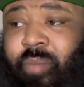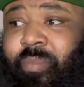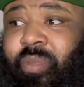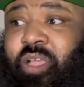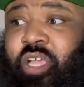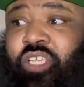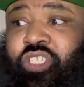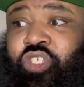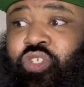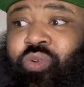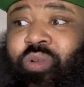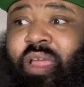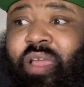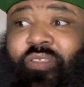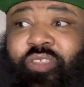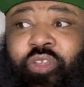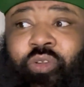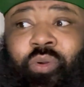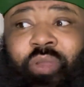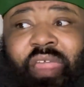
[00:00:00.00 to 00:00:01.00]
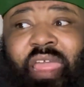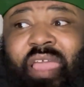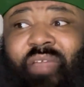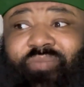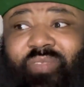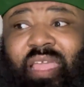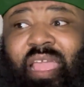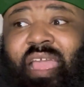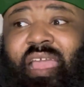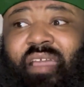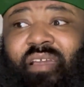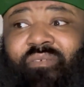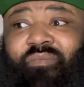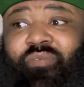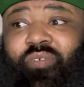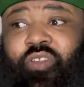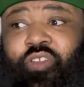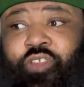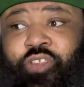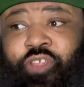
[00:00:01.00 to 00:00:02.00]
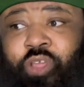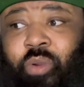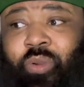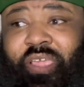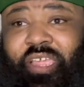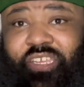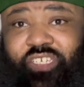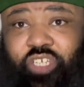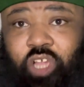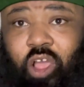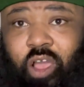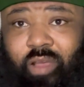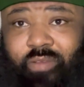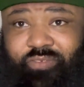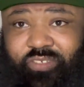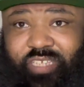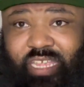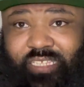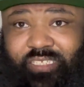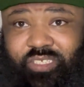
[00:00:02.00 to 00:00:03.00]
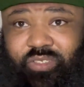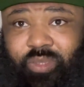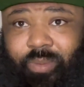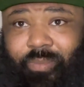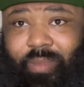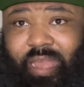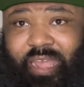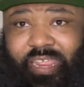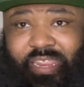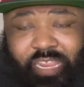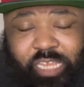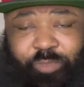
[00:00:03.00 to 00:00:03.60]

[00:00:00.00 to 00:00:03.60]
Because you're going to have Jokic offset somebody,